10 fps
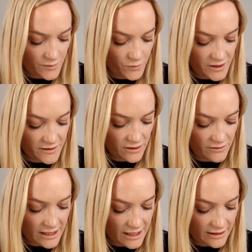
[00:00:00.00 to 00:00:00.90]
we're just going
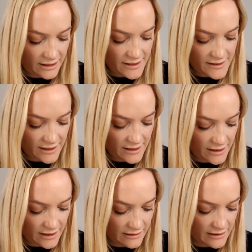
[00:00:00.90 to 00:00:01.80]
to add this in
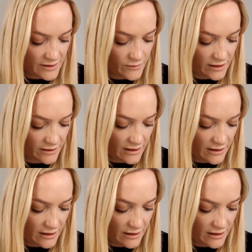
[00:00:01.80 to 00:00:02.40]
here as well.